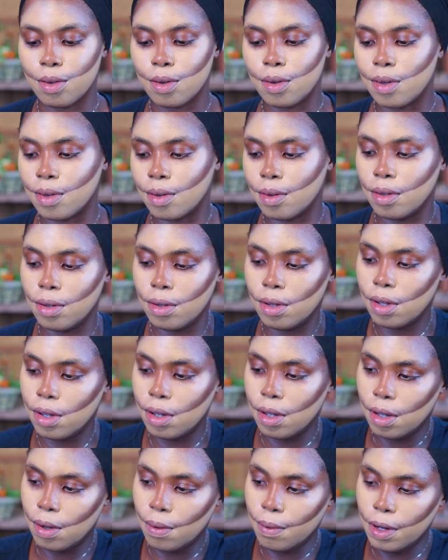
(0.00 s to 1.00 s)
So
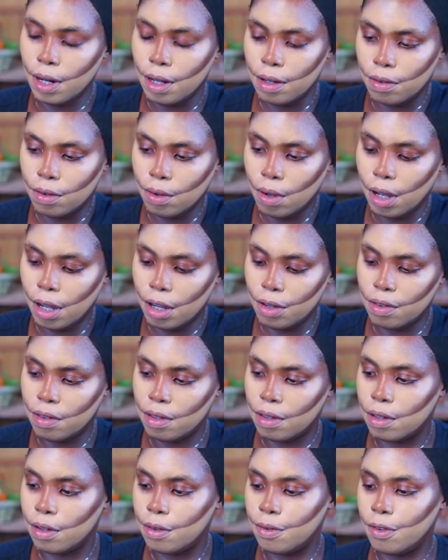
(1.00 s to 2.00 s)
when I saw her
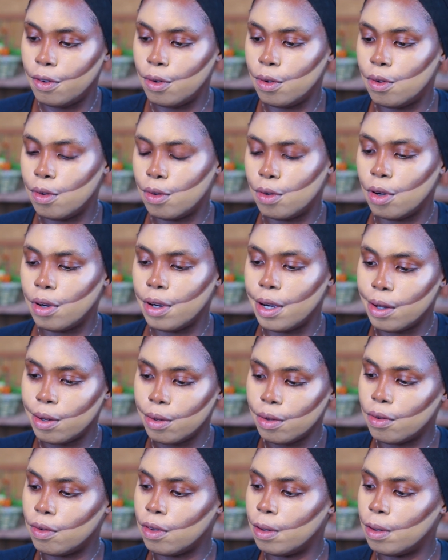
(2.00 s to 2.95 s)
use this in a few tutorials,